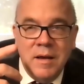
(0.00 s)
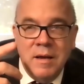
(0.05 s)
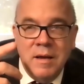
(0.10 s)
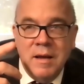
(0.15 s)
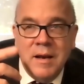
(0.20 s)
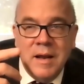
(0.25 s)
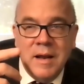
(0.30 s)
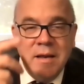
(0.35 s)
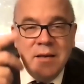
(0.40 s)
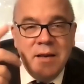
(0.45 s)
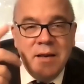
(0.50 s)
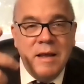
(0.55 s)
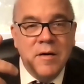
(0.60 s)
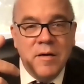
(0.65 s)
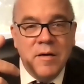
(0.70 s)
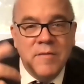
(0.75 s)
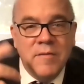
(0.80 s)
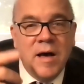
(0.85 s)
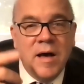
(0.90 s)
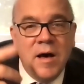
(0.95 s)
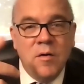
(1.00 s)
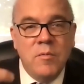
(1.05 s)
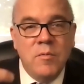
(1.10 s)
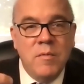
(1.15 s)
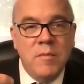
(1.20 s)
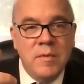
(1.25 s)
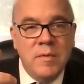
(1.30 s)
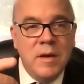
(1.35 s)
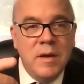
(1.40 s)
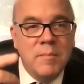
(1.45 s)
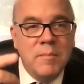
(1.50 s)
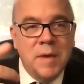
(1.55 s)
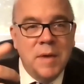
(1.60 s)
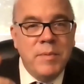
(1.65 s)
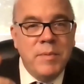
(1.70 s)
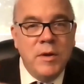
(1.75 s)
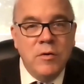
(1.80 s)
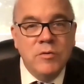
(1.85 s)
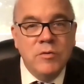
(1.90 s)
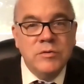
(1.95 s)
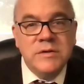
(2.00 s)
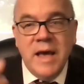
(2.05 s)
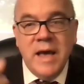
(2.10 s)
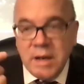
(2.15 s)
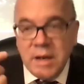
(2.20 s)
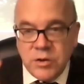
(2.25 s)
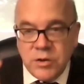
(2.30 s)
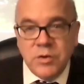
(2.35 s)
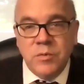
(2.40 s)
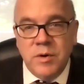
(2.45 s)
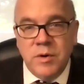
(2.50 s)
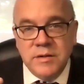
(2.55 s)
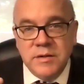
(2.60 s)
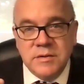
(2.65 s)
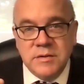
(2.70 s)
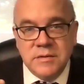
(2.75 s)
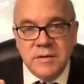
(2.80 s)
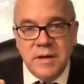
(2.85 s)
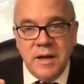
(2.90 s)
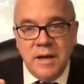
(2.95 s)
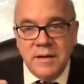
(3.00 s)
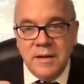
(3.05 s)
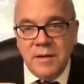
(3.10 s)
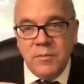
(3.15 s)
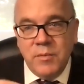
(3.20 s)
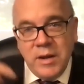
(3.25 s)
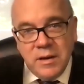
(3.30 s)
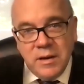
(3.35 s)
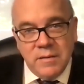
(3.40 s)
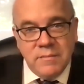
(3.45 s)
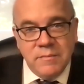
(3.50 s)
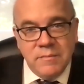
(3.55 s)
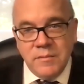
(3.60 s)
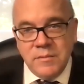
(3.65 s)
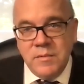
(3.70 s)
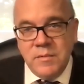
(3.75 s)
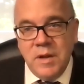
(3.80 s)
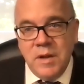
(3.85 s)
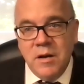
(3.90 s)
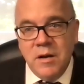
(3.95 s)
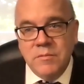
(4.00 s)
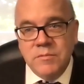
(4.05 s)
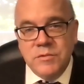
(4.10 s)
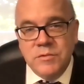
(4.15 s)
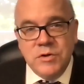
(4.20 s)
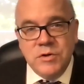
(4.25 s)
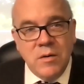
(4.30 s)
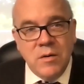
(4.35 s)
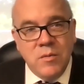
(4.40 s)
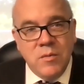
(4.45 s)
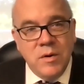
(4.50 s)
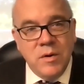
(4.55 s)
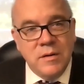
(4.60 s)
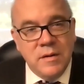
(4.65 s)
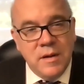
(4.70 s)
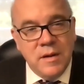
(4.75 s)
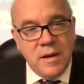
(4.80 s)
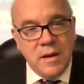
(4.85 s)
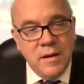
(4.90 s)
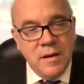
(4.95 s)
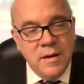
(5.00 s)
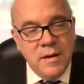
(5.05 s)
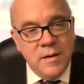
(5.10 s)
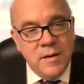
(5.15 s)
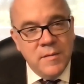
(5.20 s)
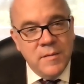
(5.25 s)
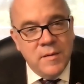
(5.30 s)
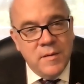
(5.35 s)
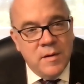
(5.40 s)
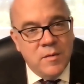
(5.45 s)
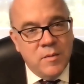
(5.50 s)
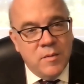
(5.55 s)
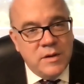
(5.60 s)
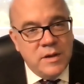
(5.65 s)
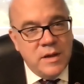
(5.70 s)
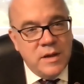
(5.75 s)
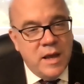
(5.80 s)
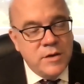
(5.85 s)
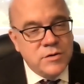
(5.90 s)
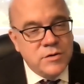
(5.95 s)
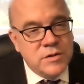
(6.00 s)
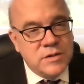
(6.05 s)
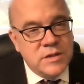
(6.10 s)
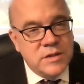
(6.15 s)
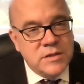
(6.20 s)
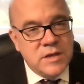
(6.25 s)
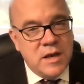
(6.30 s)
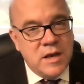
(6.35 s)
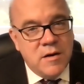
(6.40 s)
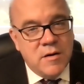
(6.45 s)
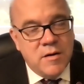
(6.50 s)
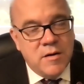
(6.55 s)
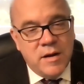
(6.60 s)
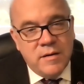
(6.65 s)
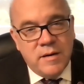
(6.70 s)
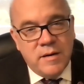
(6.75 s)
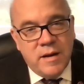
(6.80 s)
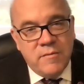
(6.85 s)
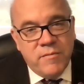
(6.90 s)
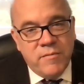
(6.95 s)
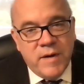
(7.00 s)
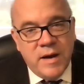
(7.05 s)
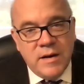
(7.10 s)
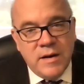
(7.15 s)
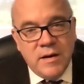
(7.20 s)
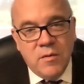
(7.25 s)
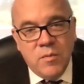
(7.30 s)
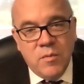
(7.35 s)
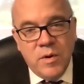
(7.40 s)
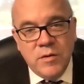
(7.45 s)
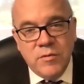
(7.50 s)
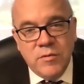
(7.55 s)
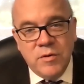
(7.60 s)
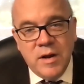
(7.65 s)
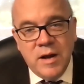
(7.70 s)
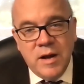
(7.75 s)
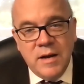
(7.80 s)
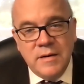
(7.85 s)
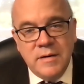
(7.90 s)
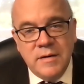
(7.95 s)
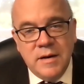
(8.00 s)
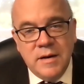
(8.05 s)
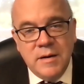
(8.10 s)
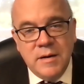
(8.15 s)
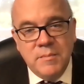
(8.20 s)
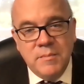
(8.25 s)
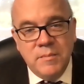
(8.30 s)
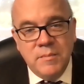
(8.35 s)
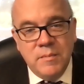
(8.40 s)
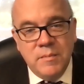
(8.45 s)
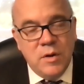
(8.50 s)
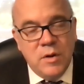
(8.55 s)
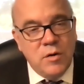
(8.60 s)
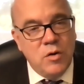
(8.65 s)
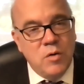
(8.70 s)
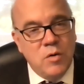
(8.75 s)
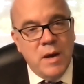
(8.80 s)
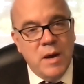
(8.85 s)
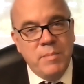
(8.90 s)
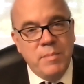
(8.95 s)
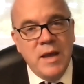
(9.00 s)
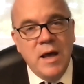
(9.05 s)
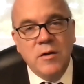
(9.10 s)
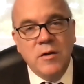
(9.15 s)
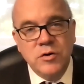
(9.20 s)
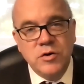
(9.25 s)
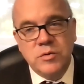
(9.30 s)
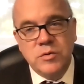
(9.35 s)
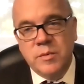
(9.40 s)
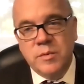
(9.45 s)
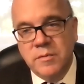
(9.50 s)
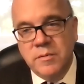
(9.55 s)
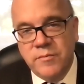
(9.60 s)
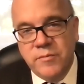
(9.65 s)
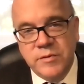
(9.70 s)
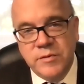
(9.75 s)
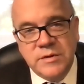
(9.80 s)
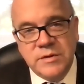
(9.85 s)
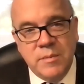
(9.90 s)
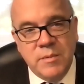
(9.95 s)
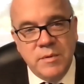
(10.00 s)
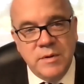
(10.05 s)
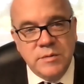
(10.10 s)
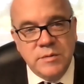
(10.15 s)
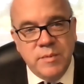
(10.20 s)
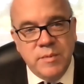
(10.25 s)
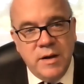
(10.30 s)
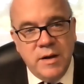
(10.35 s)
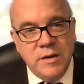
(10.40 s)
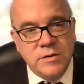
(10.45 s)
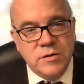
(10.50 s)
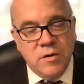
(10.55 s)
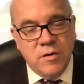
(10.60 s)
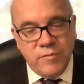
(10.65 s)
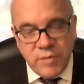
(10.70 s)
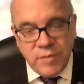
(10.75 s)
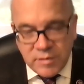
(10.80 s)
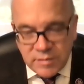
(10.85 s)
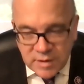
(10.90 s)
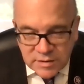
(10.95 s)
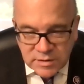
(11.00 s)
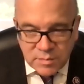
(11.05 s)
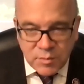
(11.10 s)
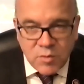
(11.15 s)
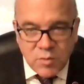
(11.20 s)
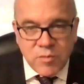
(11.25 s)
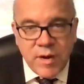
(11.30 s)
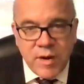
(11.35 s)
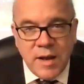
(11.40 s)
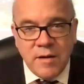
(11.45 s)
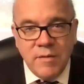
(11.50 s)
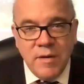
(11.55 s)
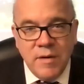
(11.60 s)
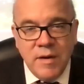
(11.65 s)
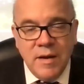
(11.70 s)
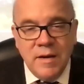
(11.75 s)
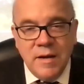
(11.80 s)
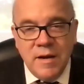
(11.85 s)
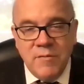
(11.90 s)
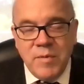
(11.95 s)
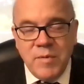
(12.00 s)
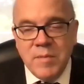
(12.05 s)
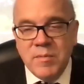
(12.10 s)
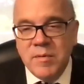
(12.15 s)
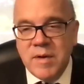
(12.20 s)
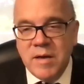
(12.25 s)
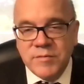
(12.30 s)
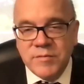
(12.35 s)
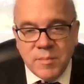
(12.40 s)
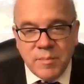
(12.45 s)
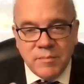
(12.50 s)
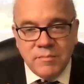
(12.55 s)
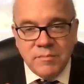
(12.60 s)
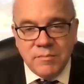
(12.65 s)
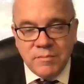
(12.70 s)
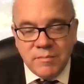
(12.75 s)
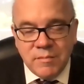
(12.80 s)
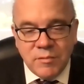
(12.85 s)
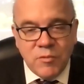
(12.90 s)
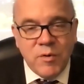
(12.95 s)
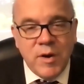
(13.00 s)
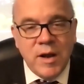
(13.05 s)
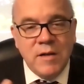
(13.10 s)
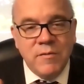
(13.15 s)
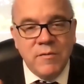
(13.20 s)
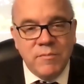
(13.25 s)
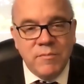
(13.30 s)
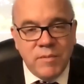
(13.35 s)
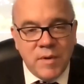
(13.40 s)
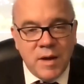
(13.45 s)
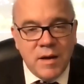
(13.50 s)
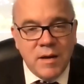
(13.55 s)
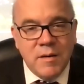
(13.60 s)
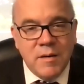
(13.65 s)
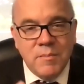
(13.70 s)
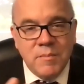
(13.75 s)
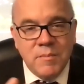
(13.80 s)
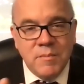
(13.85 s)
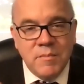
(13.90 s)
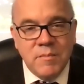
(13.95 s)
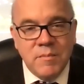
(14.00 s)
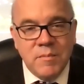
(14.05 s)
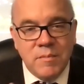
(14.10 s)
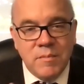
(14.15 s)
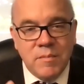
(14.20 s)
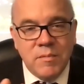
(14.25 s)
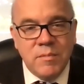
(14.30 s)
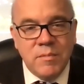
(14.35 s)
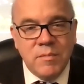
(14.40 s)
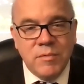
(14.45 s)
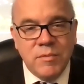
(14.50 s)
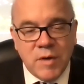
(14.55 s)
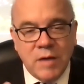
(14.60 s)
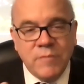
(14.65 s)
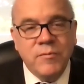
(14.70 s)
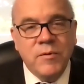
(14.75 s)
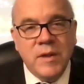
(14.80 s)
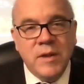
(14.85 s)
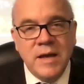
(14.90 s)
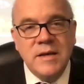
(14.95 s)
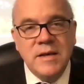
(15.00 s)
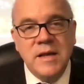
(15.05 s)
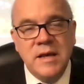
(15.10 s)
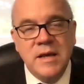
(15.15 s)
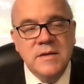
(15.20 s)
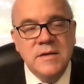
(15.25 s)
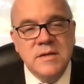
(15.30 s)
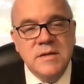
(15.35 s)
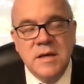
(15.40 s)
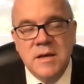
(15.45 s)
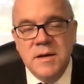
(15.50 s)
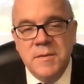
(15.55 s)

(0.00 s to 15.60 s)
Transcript: idea of how it might be used, get it to us, and then we can, you know, check with the agencies here and find out whether or not you might be eligible for some of this money. So if people have some creative thoughtful ideas,